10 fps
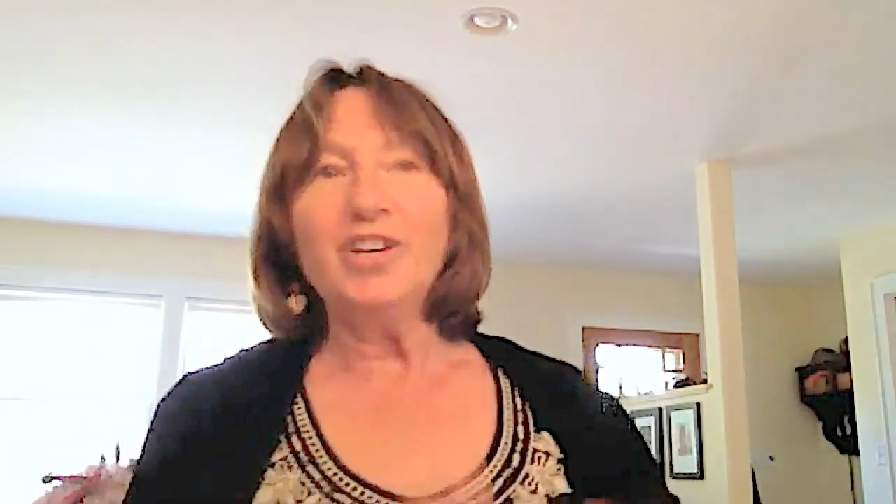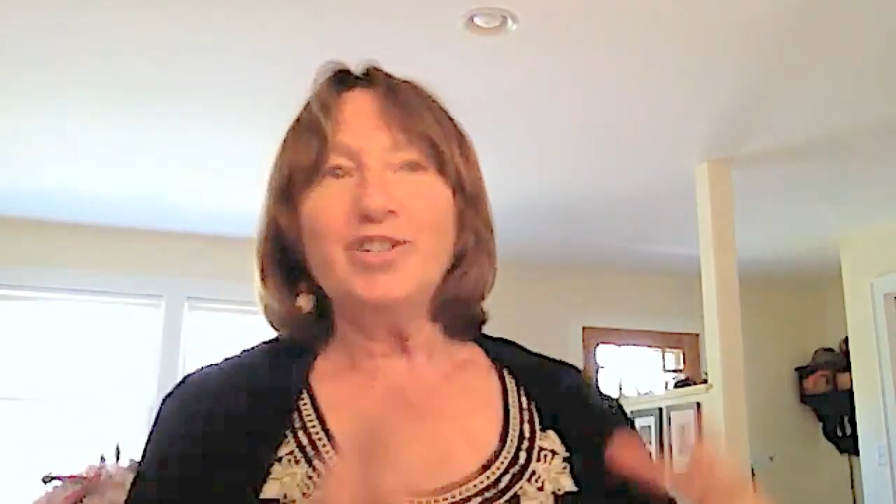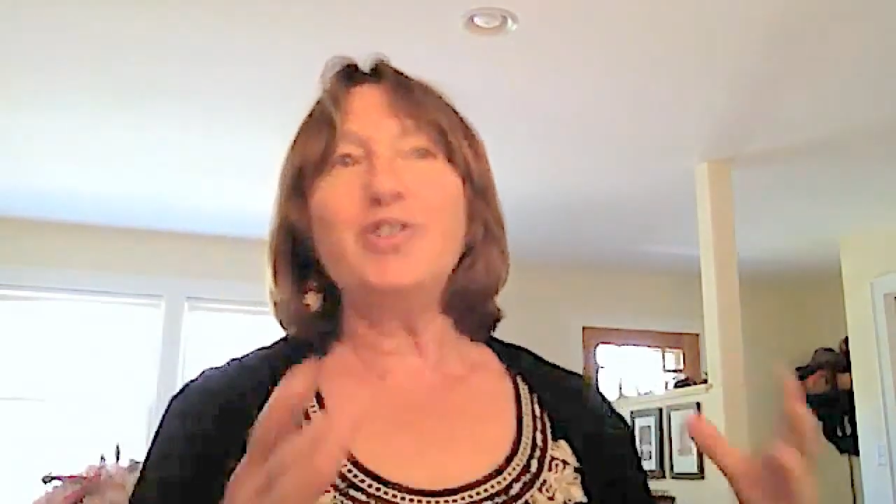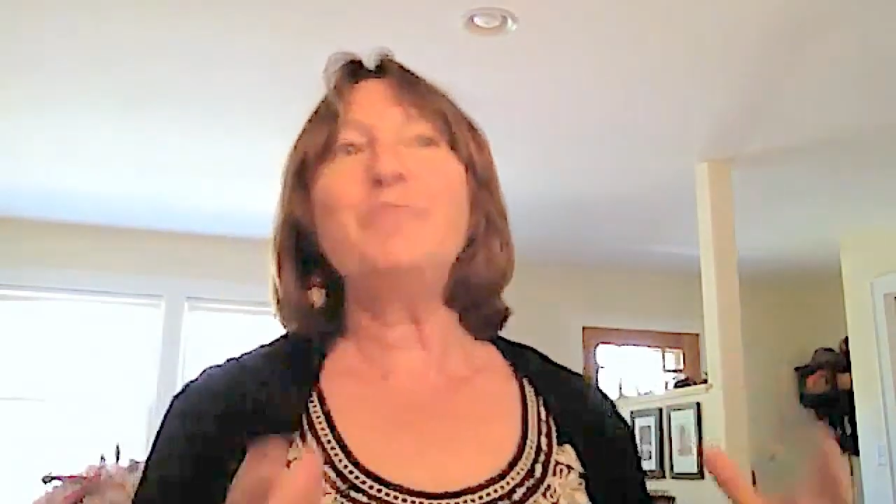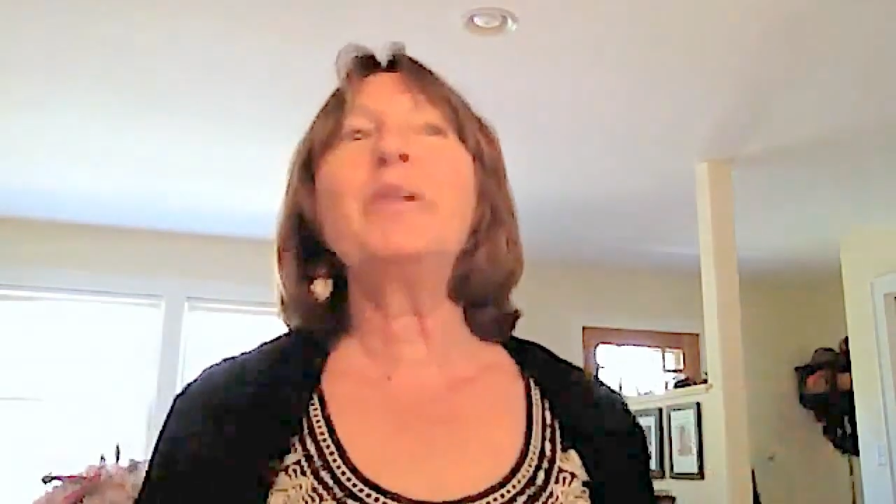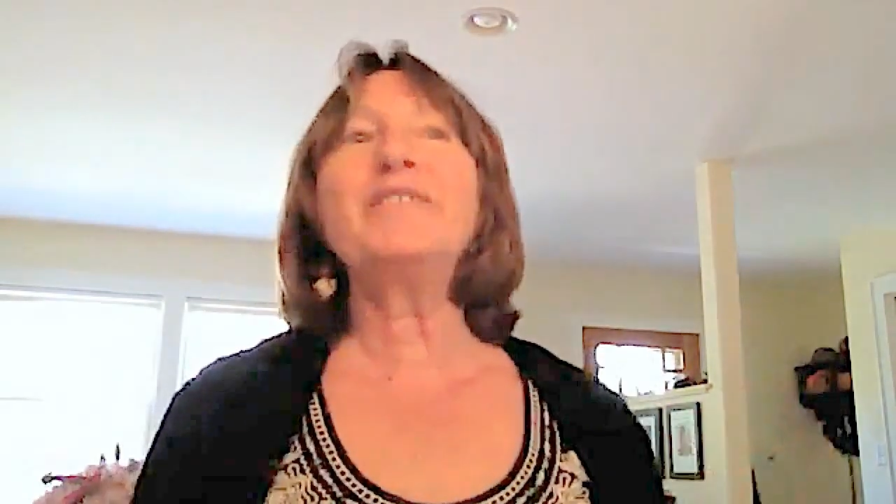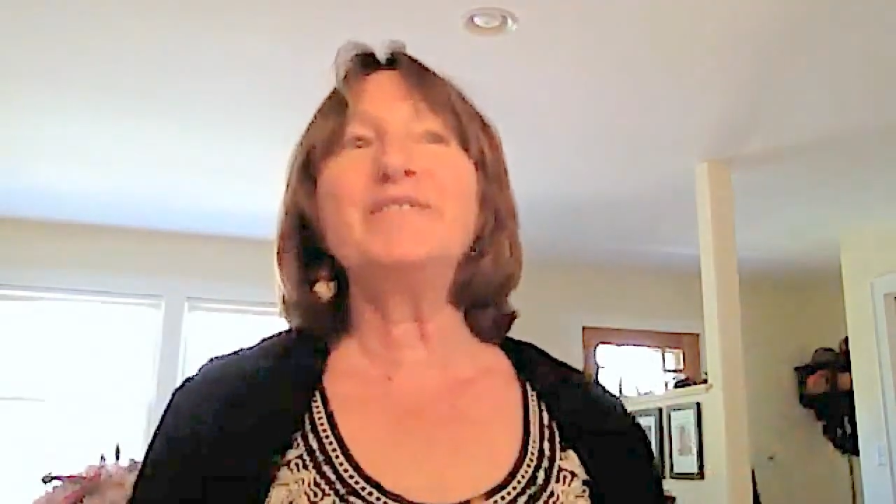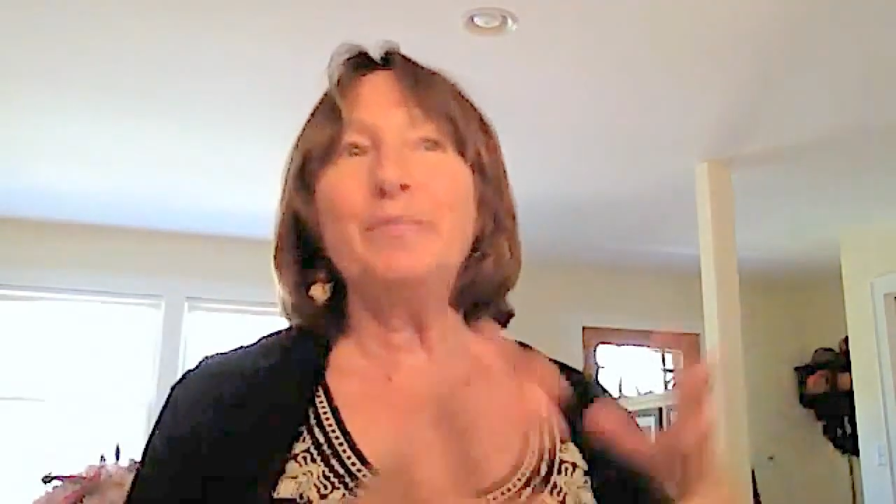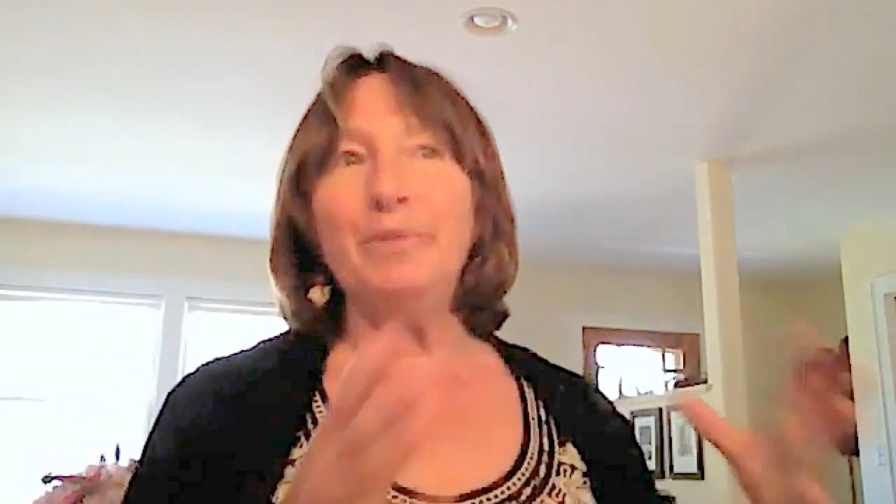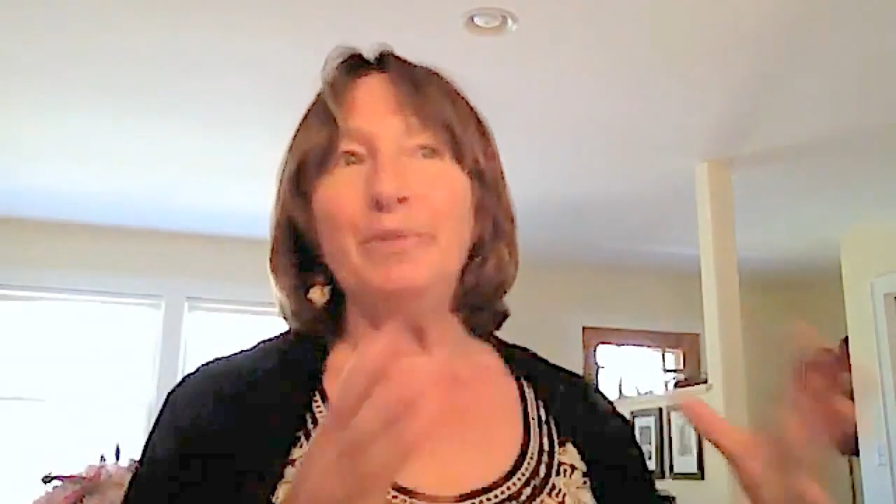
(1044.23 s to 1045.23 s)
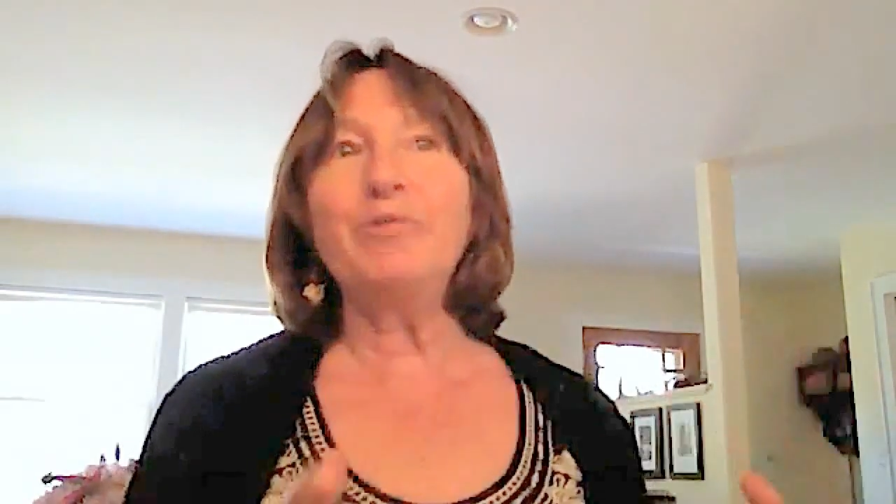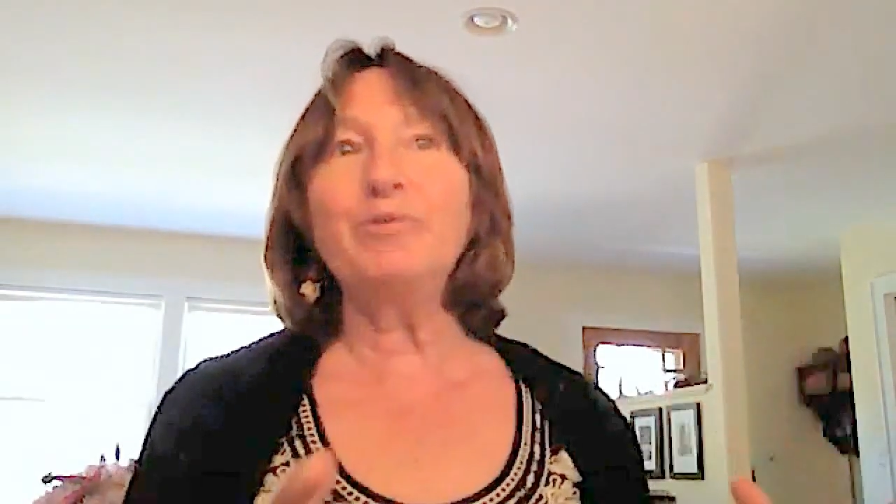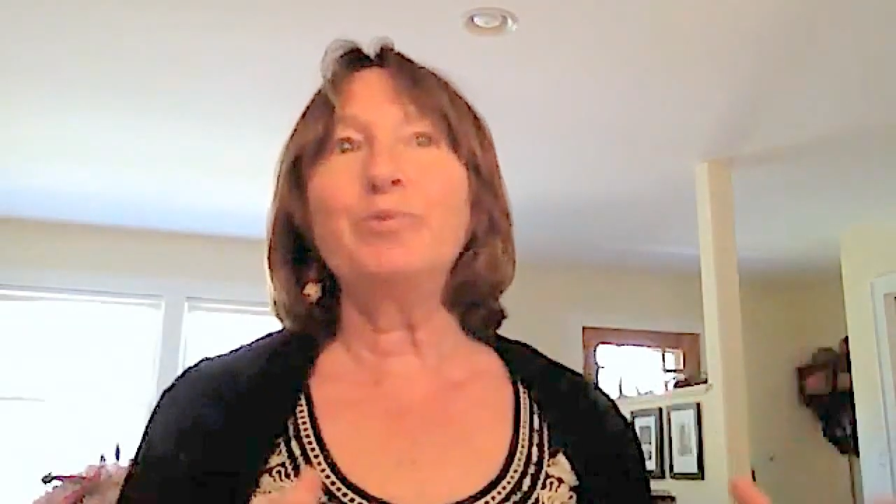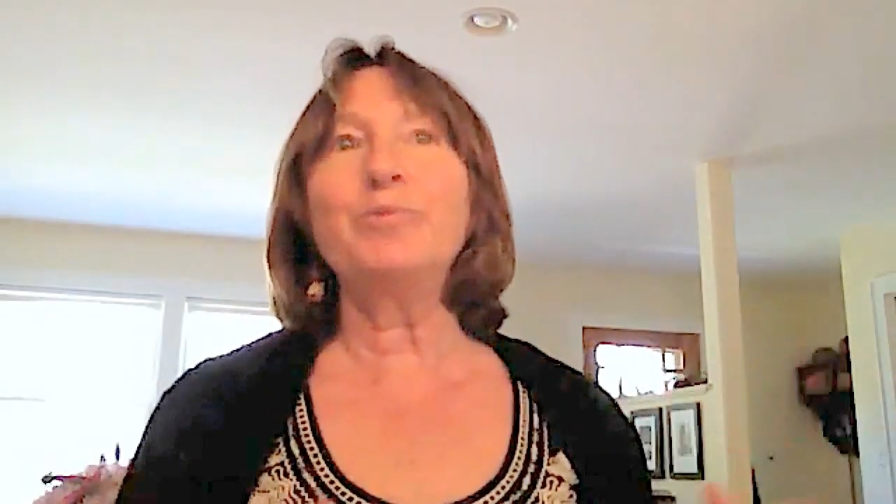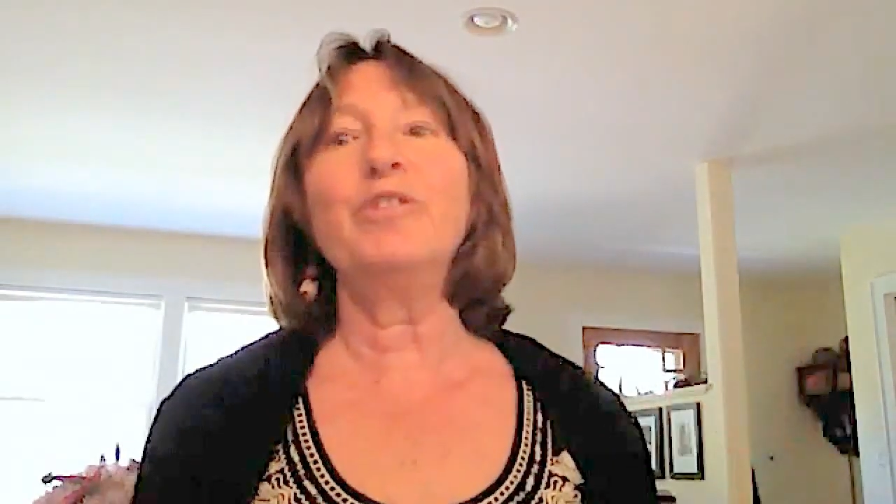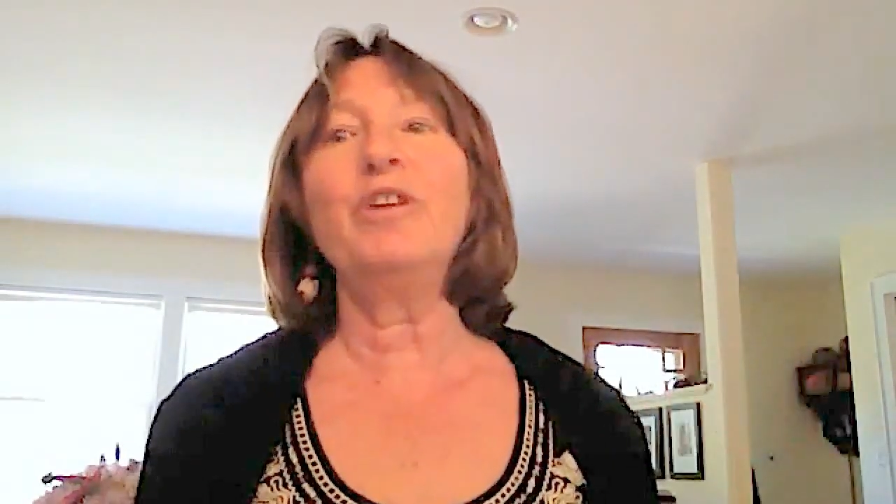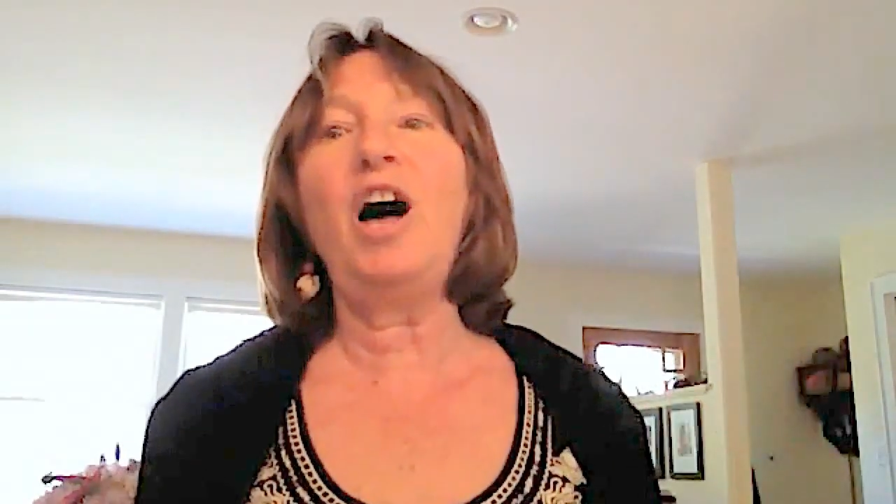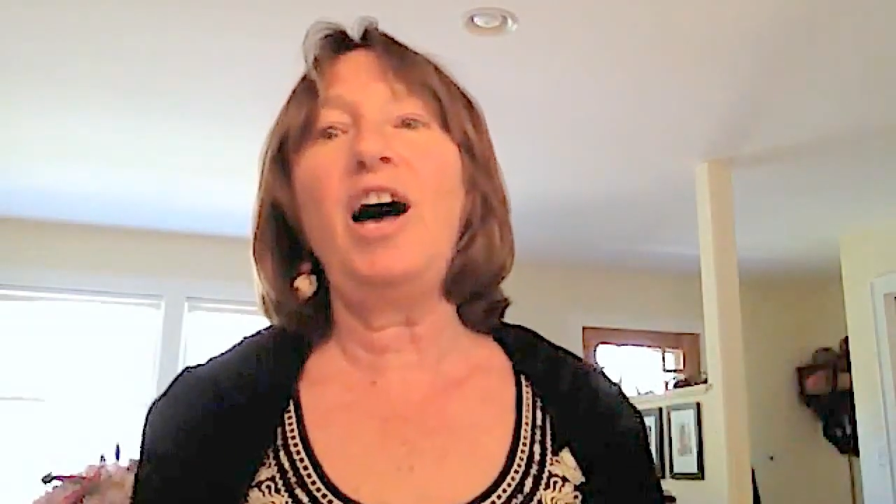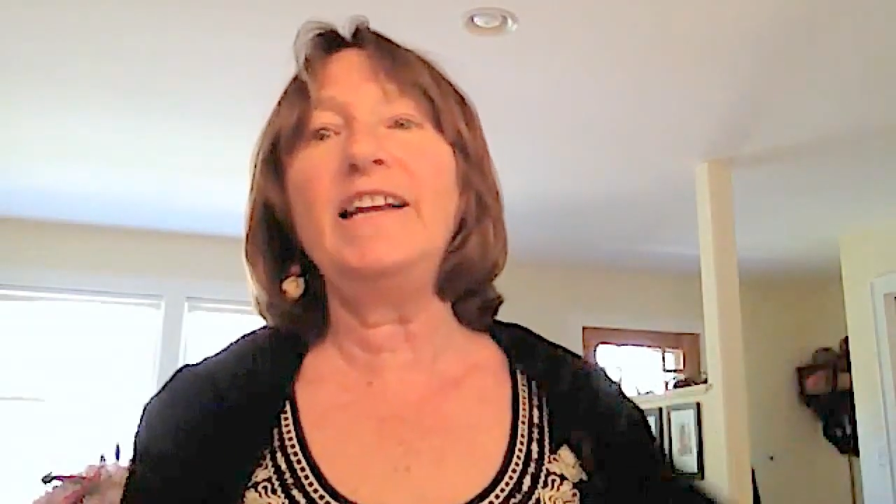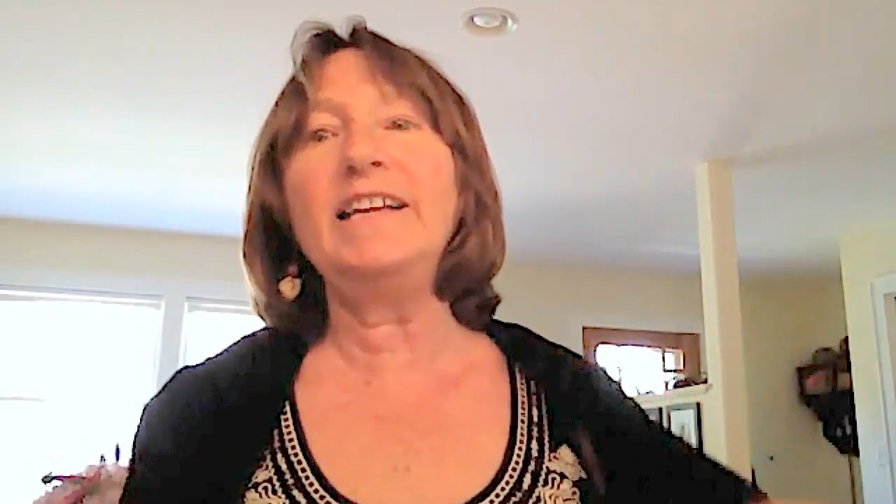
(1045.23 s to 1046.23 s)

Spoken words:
She plays the big rooms a lot,